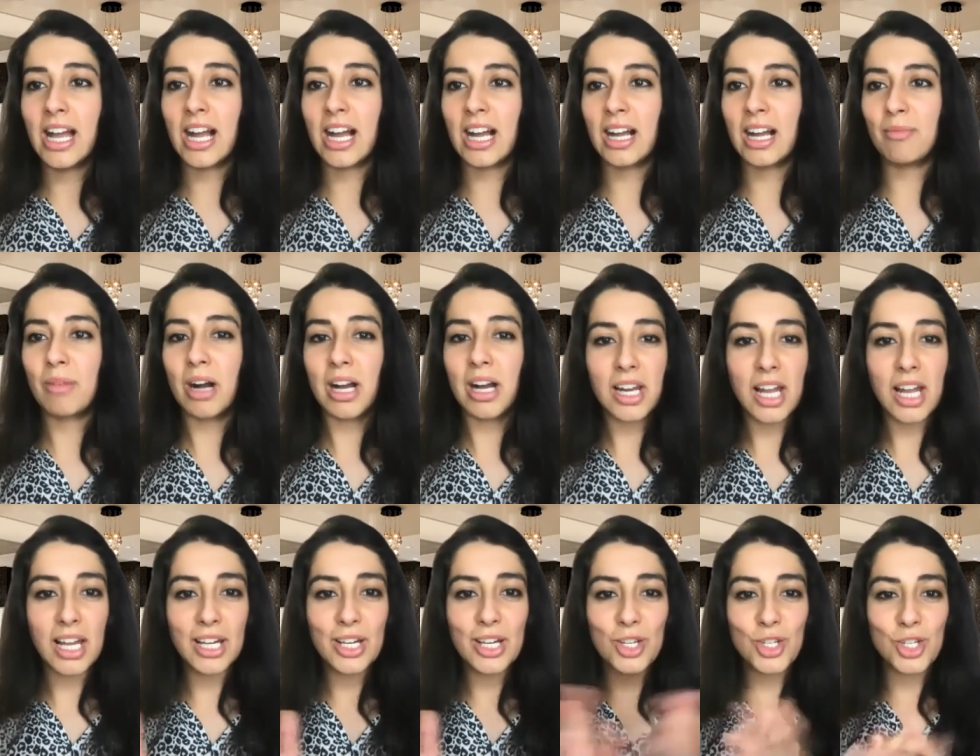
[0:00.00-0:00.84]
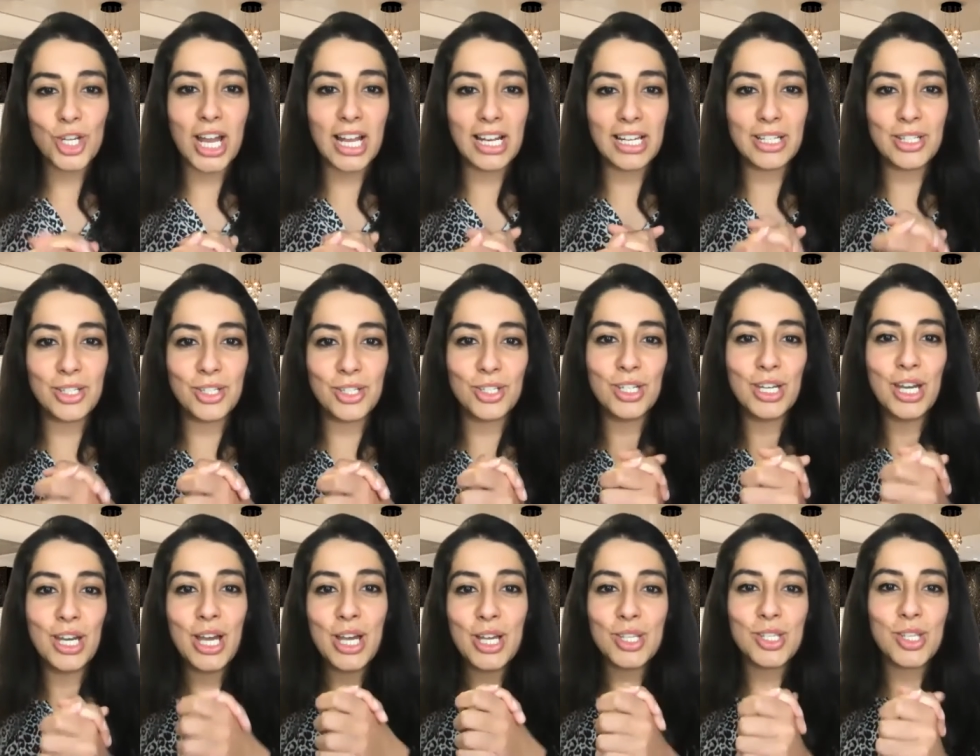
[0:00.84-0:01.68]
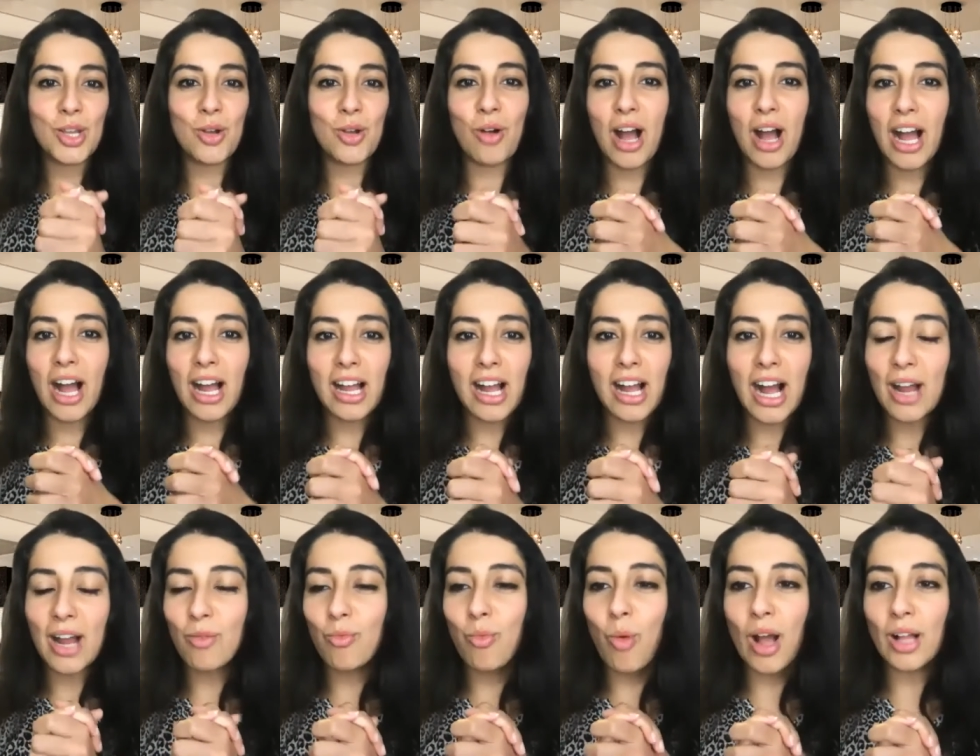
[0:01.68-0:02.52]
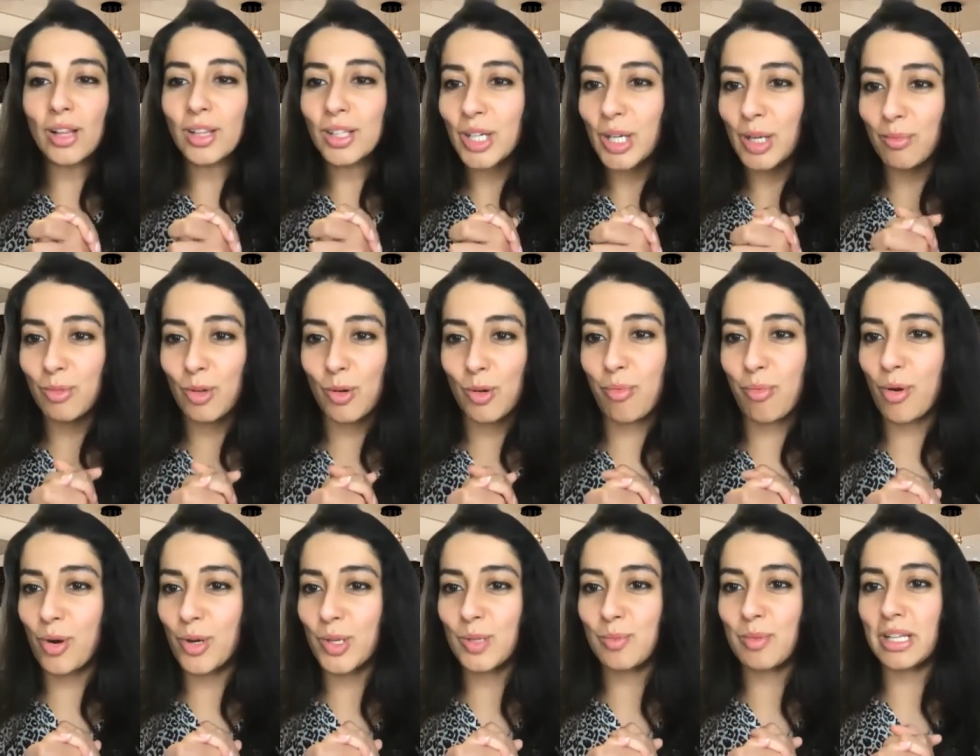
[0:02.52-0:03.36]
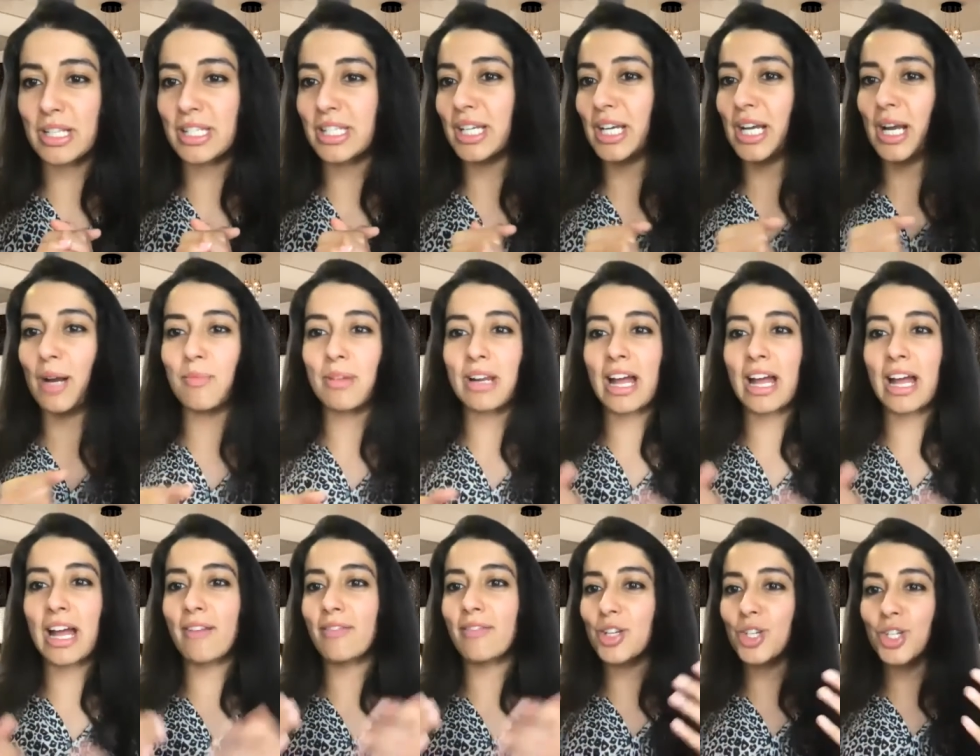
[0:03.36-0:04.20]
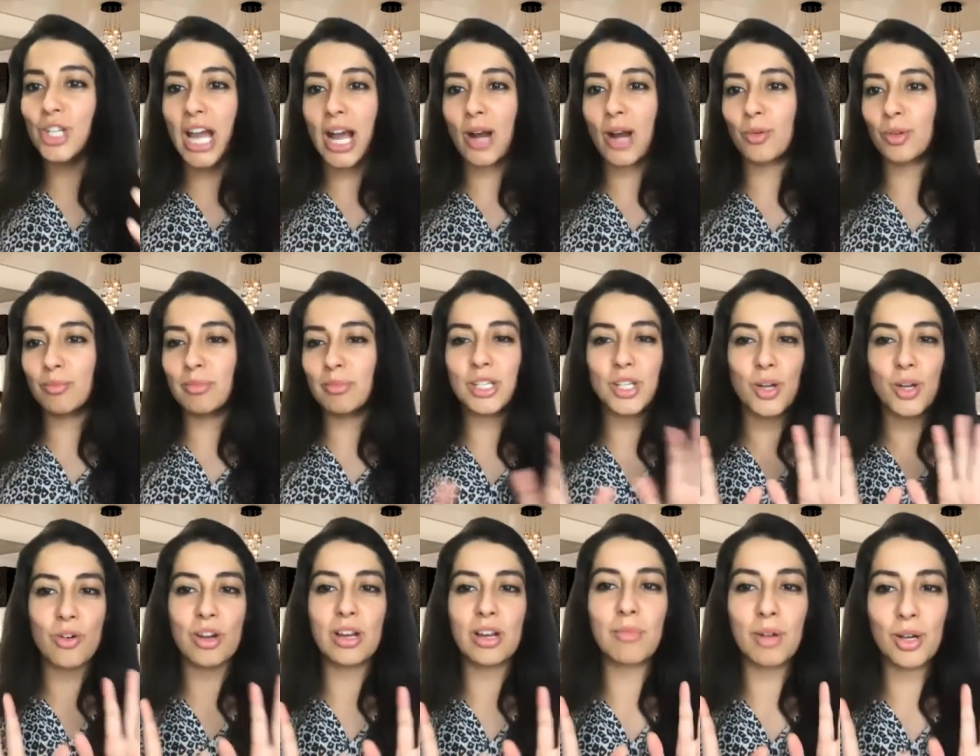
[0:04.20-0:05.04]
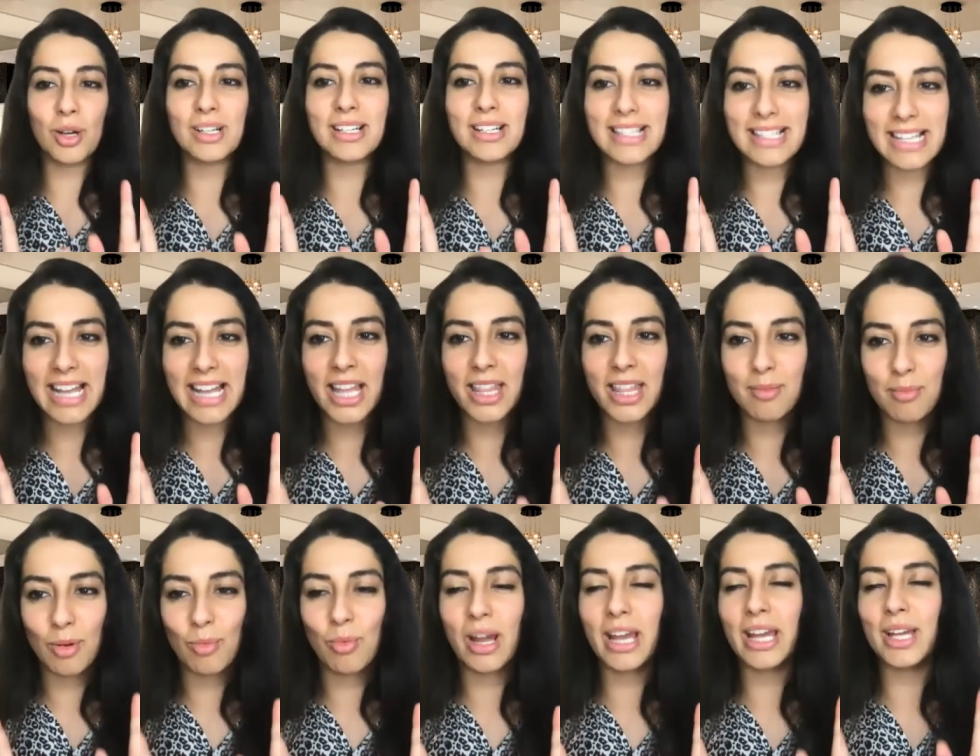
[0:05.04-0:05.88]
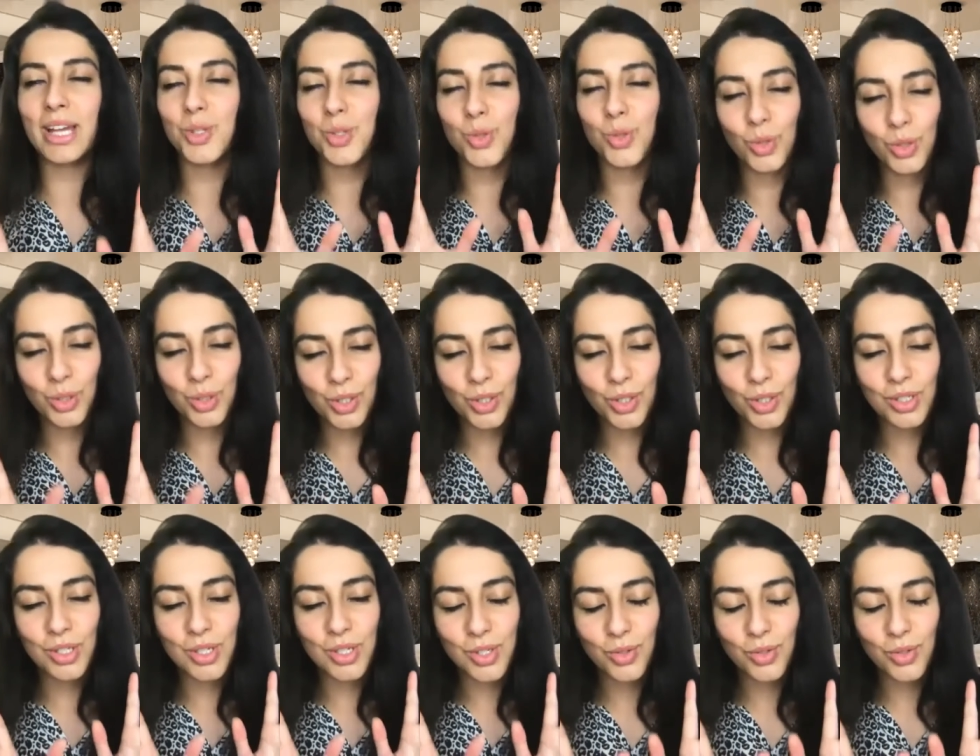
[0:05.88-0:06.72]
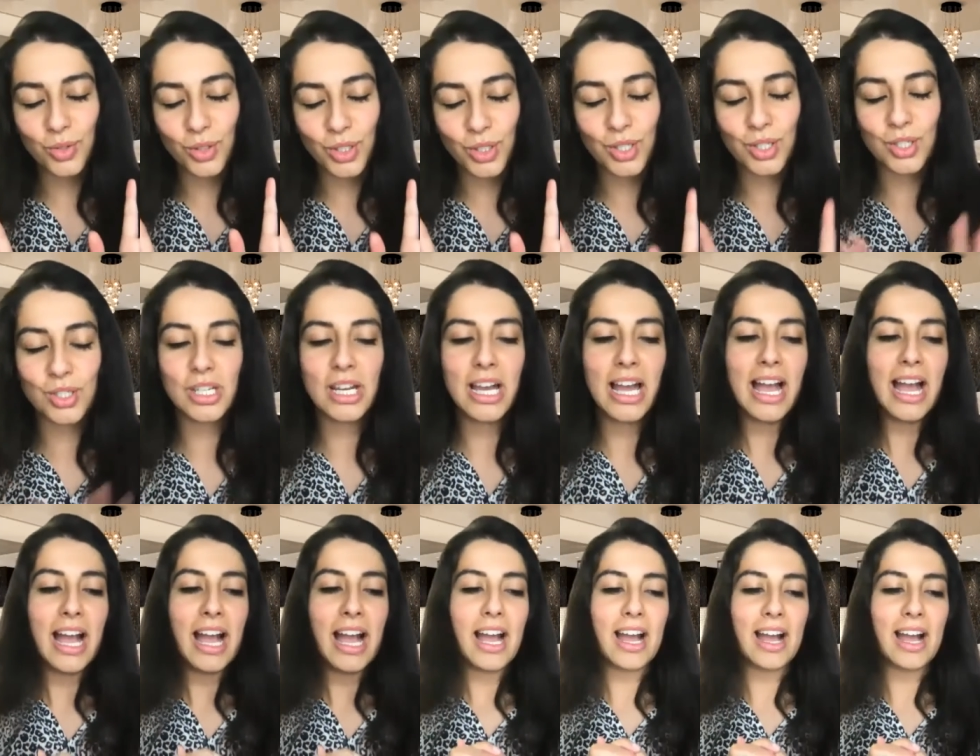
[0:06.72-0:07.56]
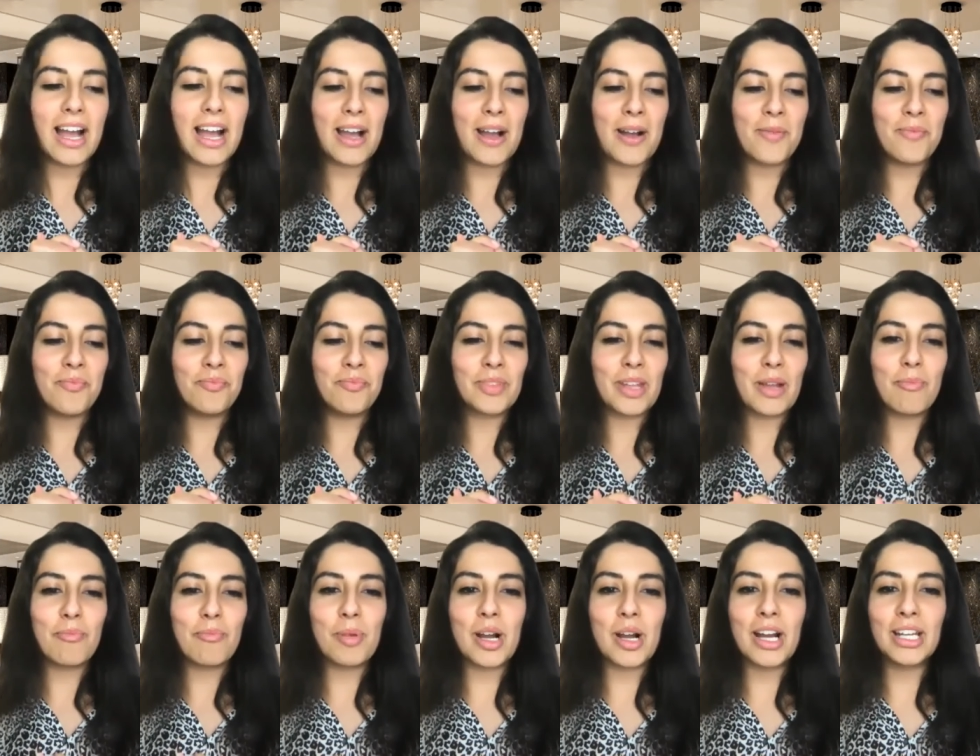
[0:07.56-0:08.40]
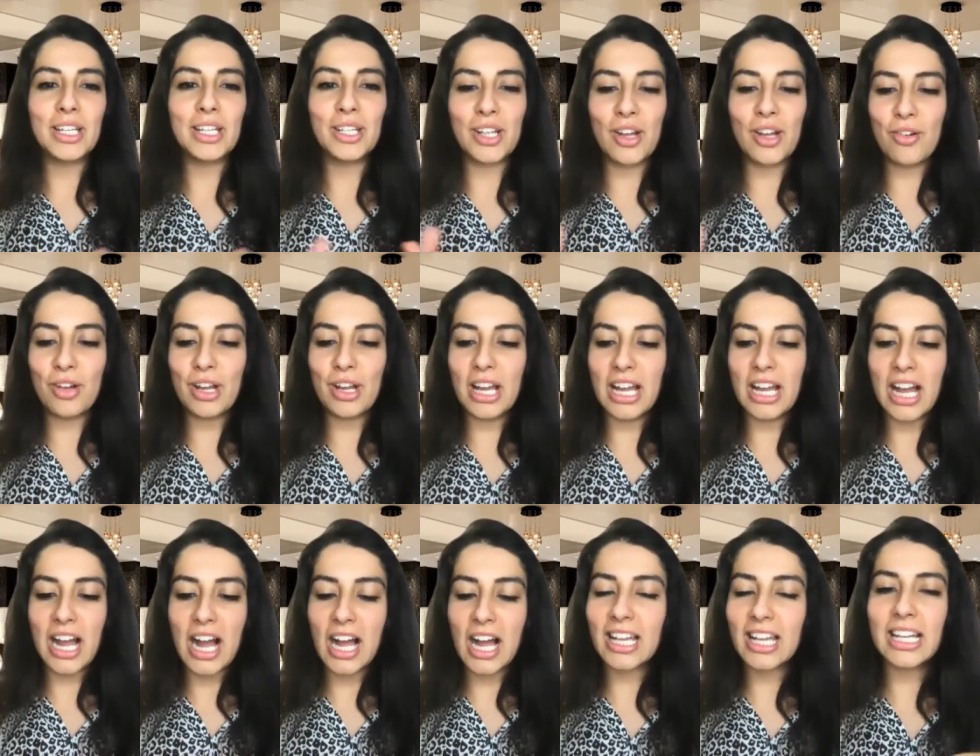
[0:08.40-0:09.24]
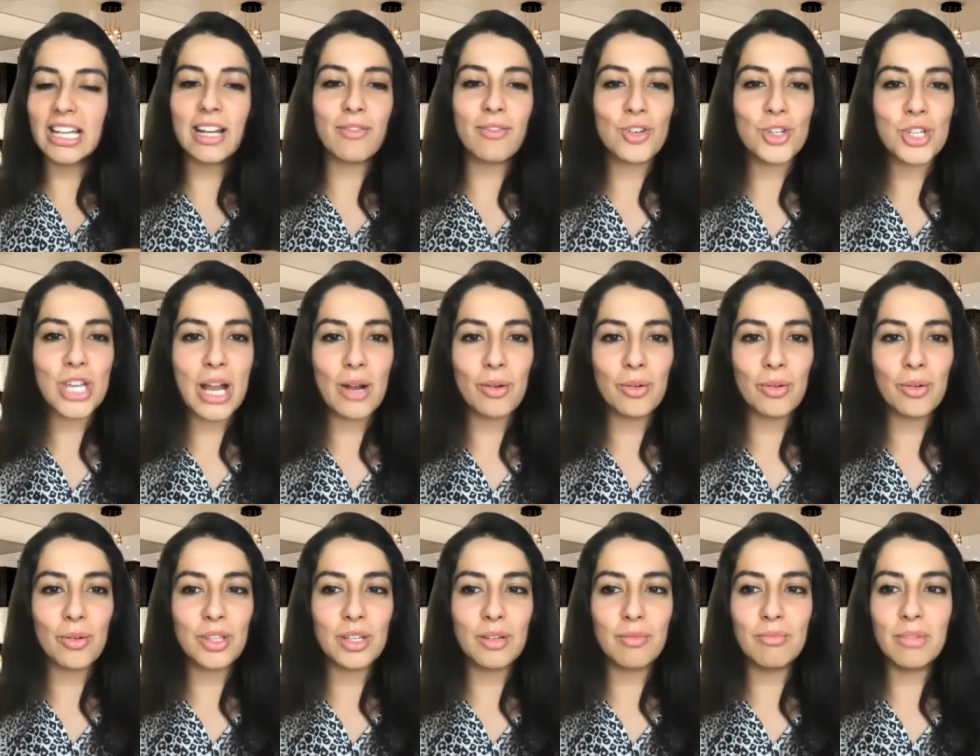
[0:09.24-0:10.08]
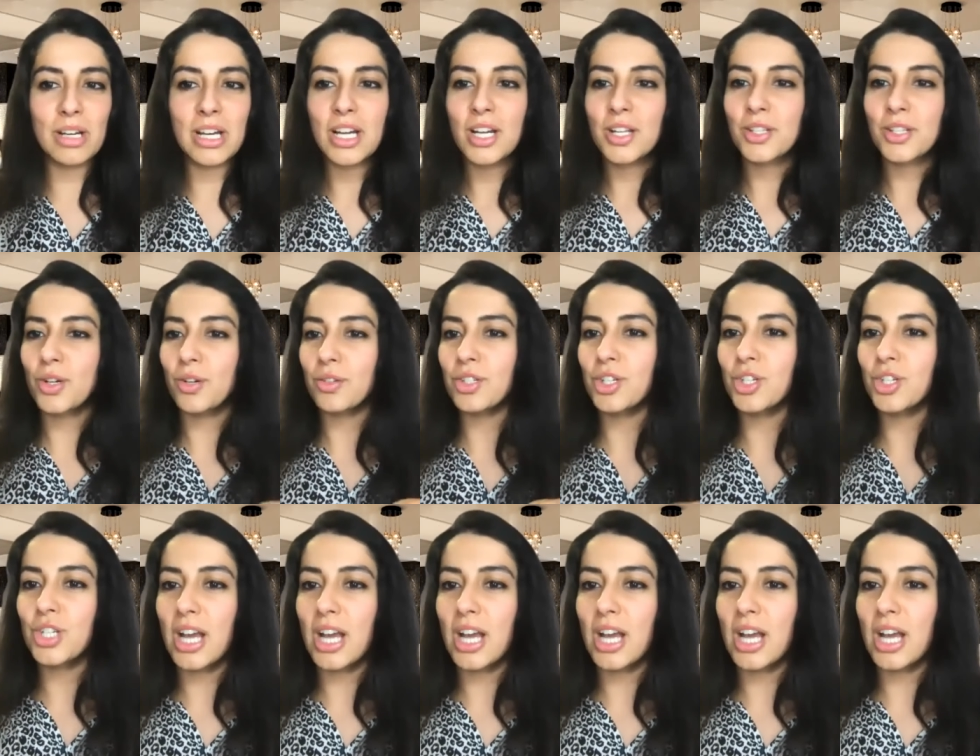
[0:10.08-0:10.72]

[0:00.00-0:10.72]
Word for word: Um, I like a challenge. So I, I, welcome your prospects to come and have a chat with me. Don't worry, I'm not going to scare them away. It's all good. It's all good. Um, but you know, I can have a chat with them. Dr.